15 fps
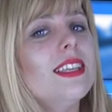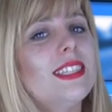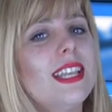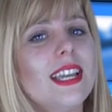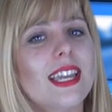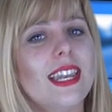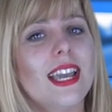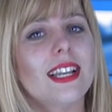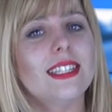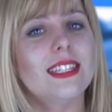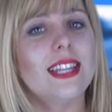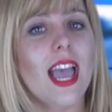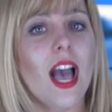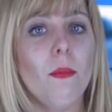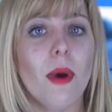Stay
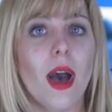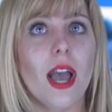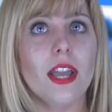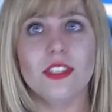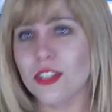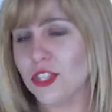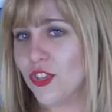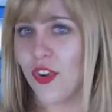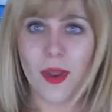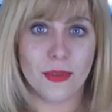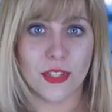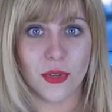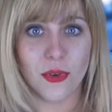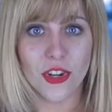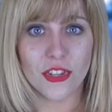connected now by
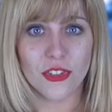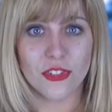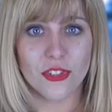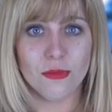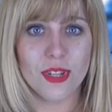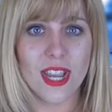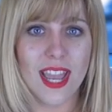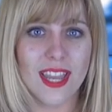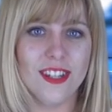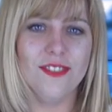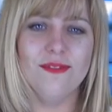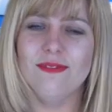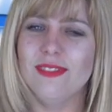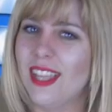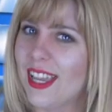subscribing to our YouTube
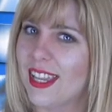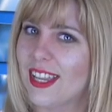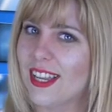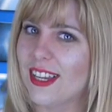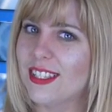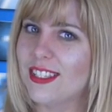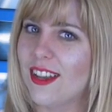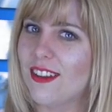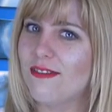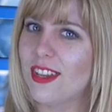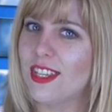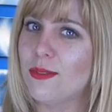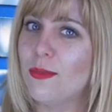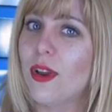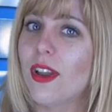channel, liking us on
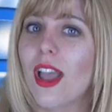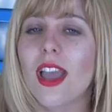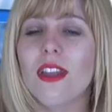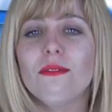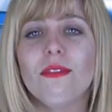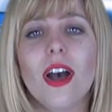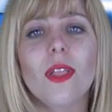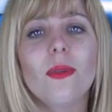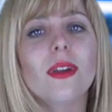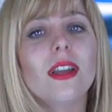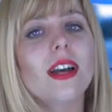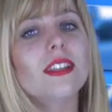Facebook, and following